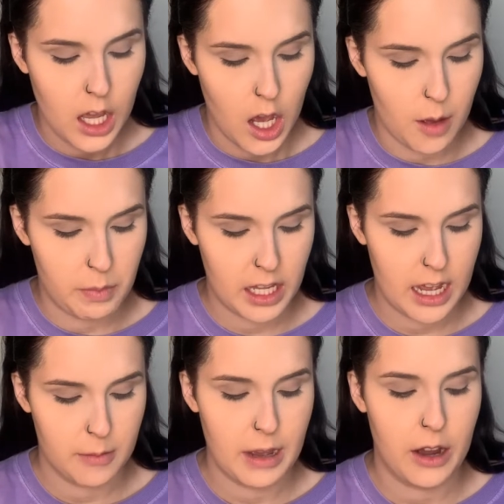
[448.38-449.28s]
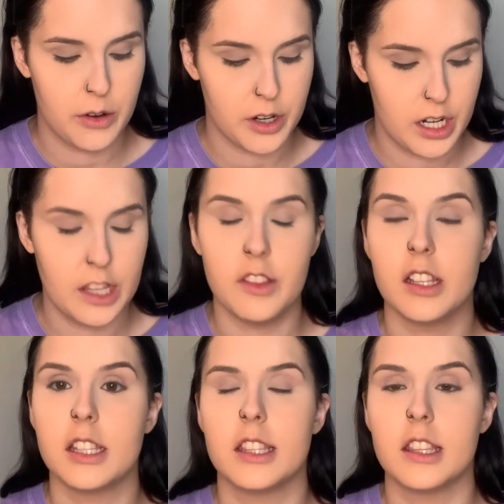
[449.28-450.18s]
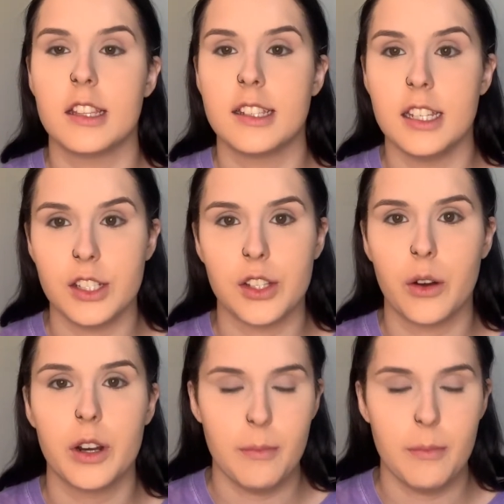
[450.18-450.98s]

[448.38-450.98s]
applying powder in the T-zone,